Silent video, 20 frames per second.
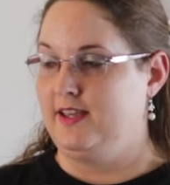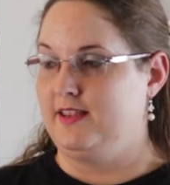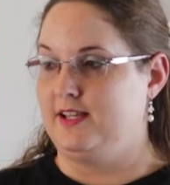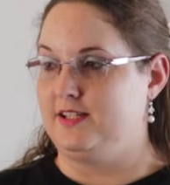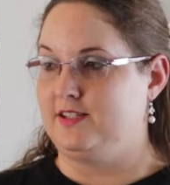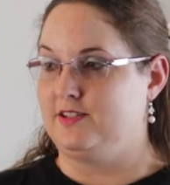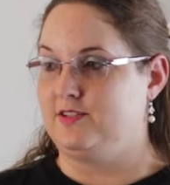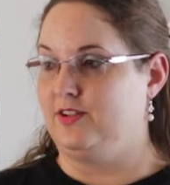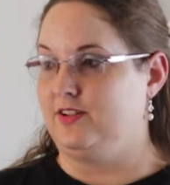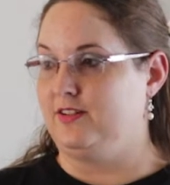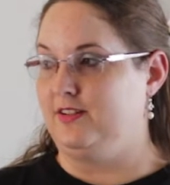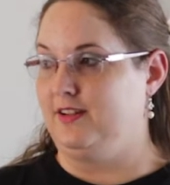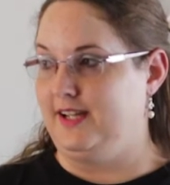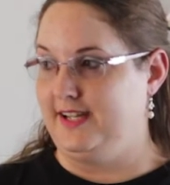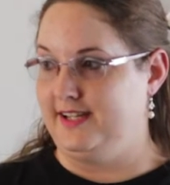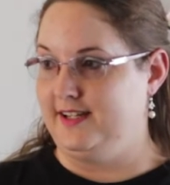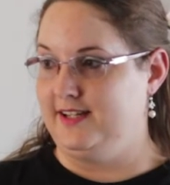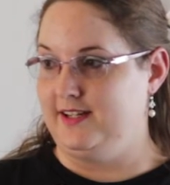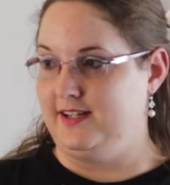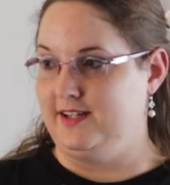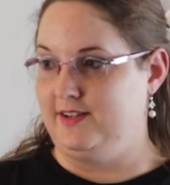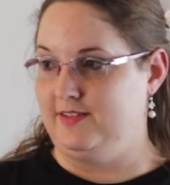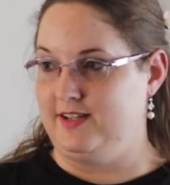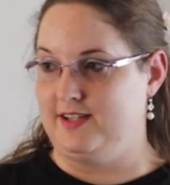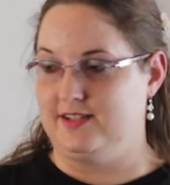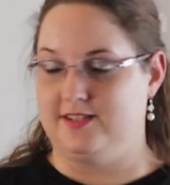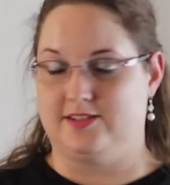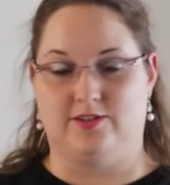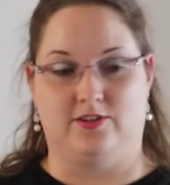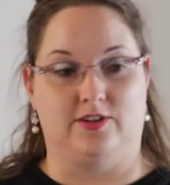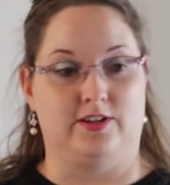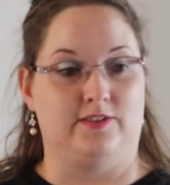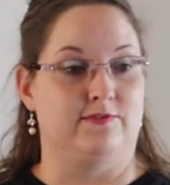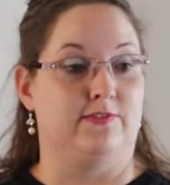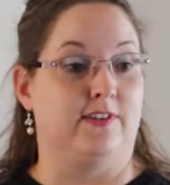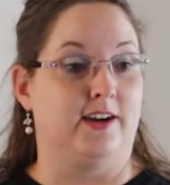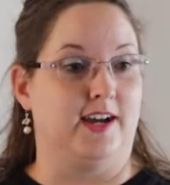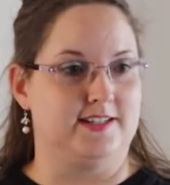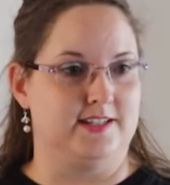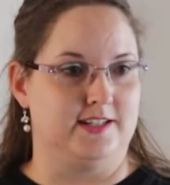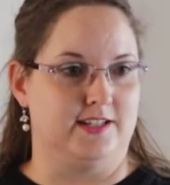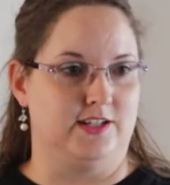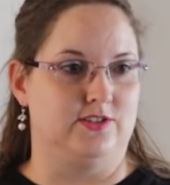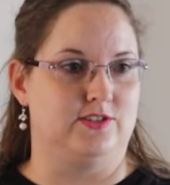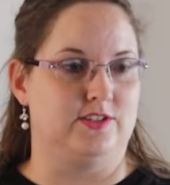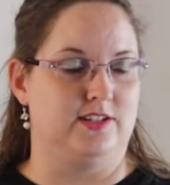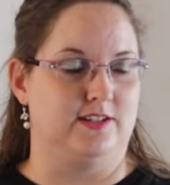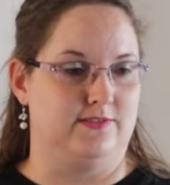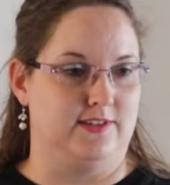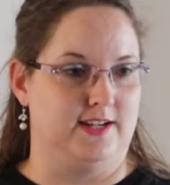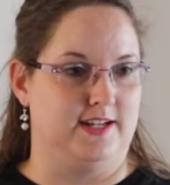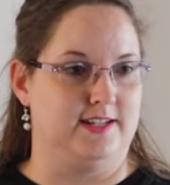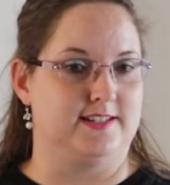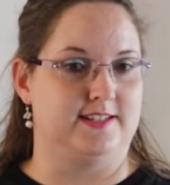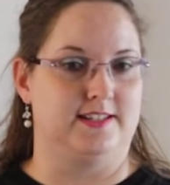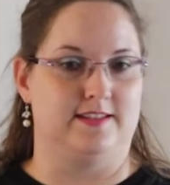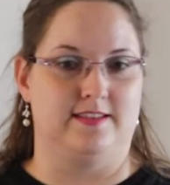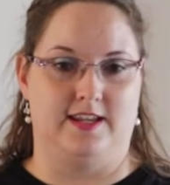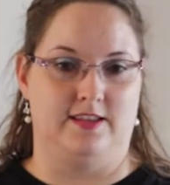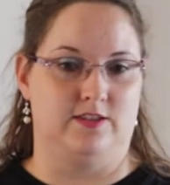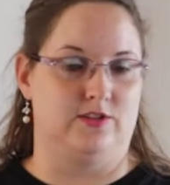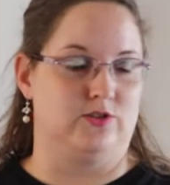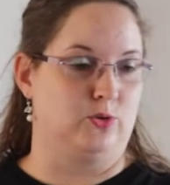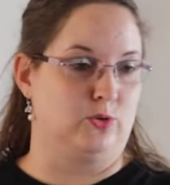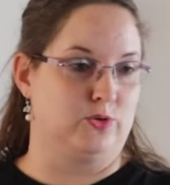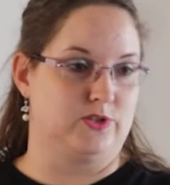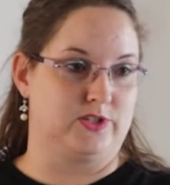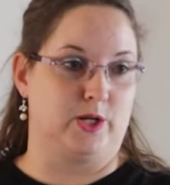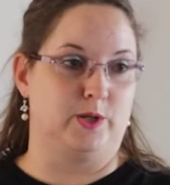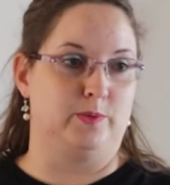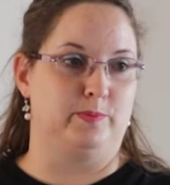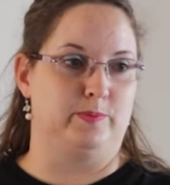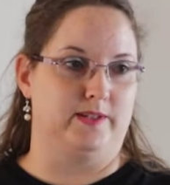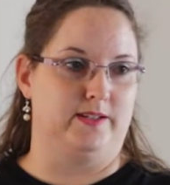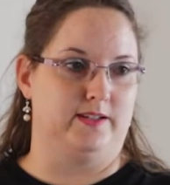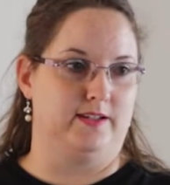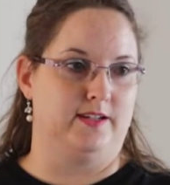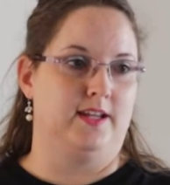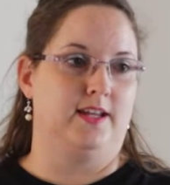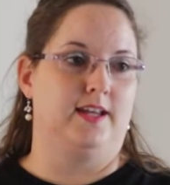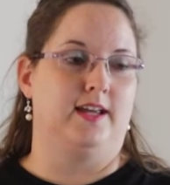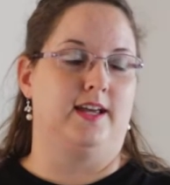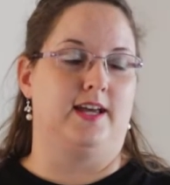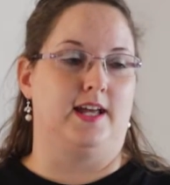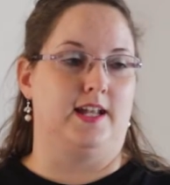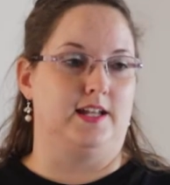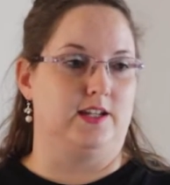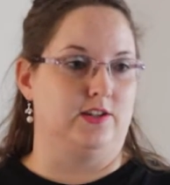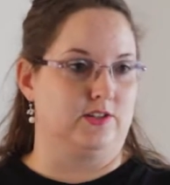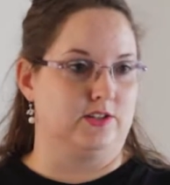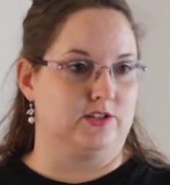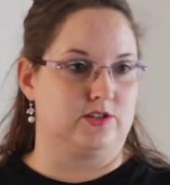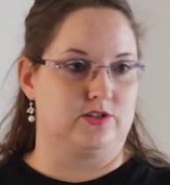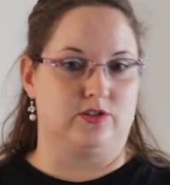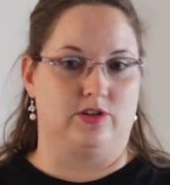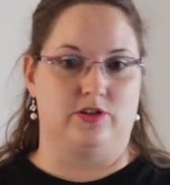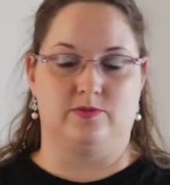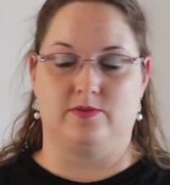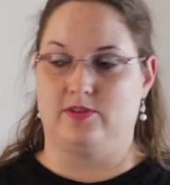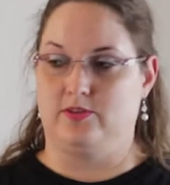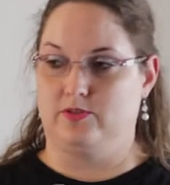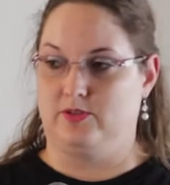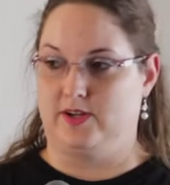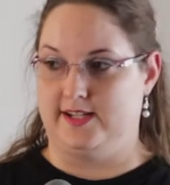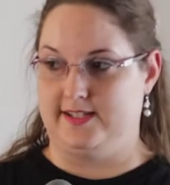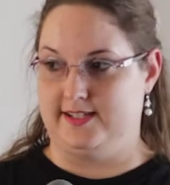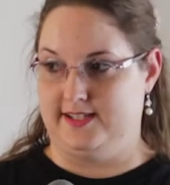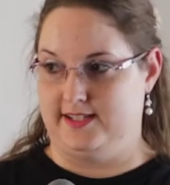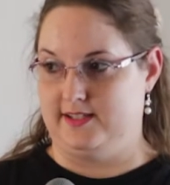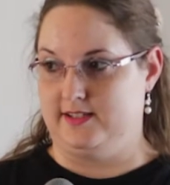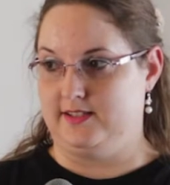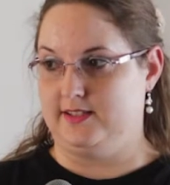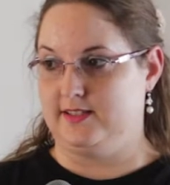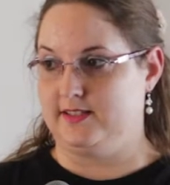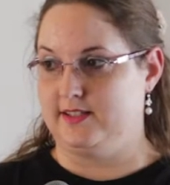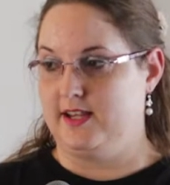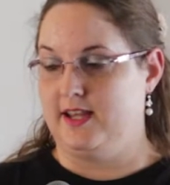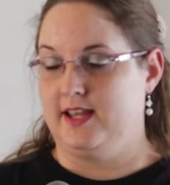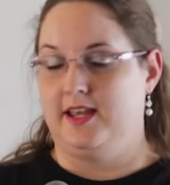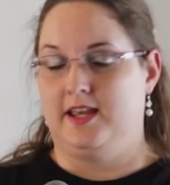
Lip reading: They start liking you. They start inviting you to events, and then the doors open. And you can start with your ideas.